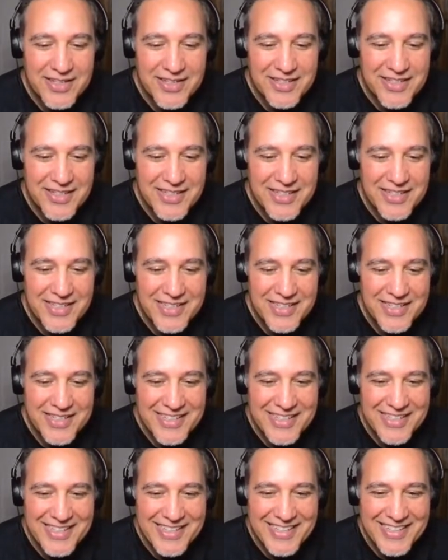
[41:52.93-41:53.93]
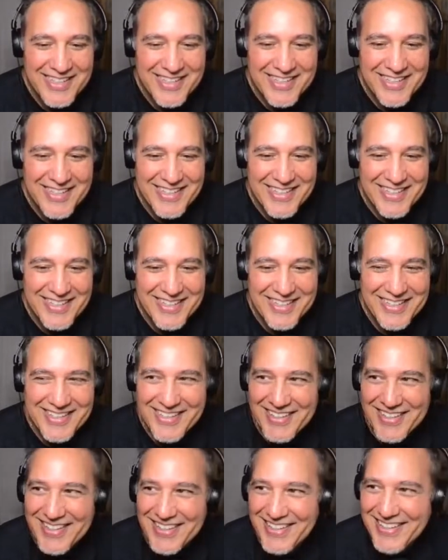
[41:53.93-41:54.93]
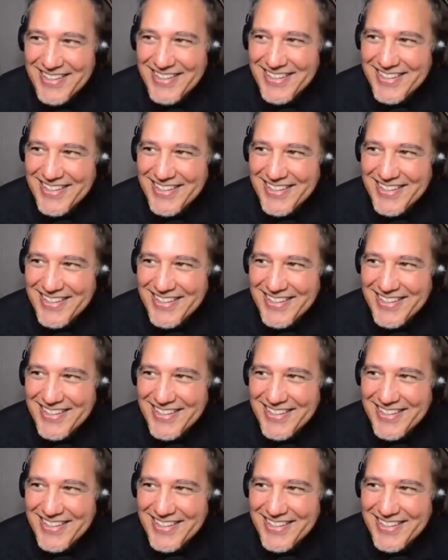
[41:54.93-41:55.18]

(not speaking)